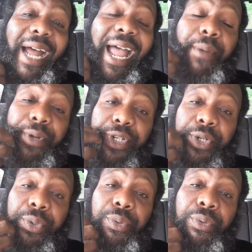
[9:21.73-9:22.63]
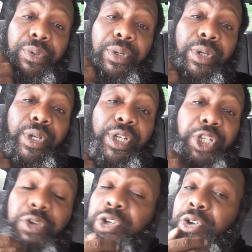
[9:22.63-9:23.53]
I would do.
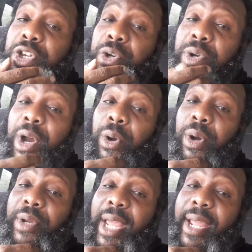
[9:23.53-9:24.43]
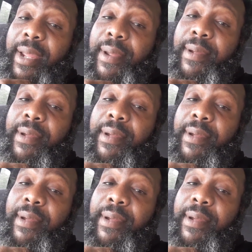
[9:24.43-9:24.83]
You do you, though, okay?